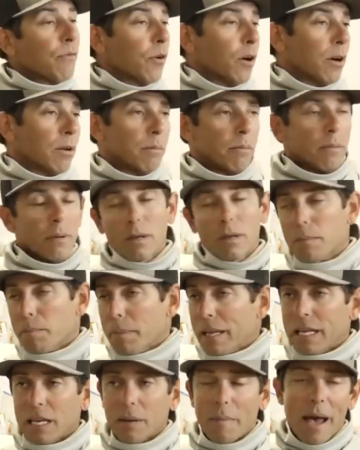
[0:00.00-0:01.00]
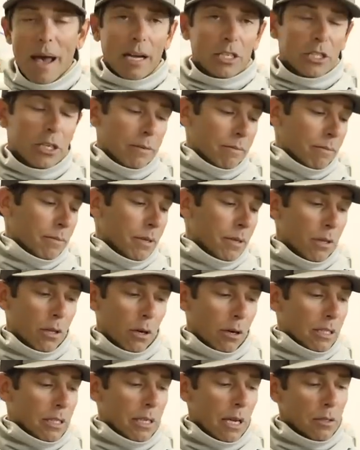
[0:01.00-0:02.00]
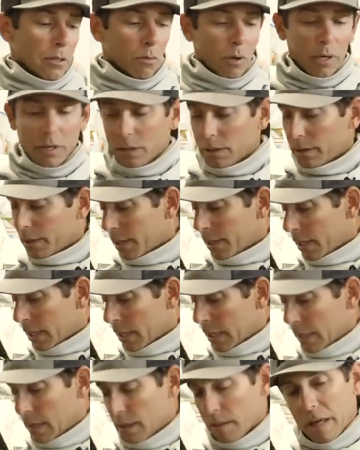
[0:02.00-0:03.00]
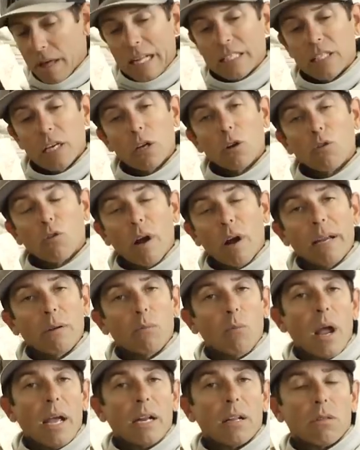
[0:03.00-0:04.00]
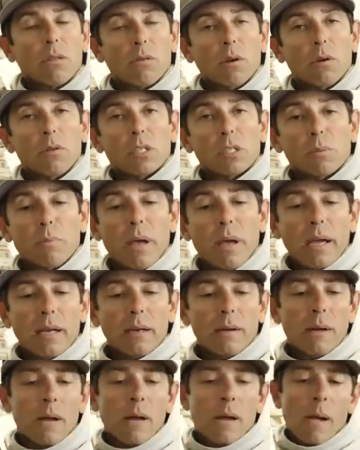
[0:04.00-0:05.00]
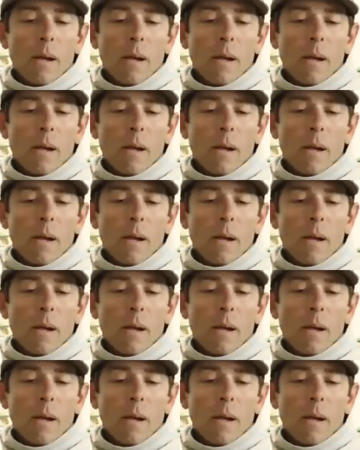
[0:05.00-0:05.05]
foot, medium action, 30 size reel. That's a great way to throw this bait.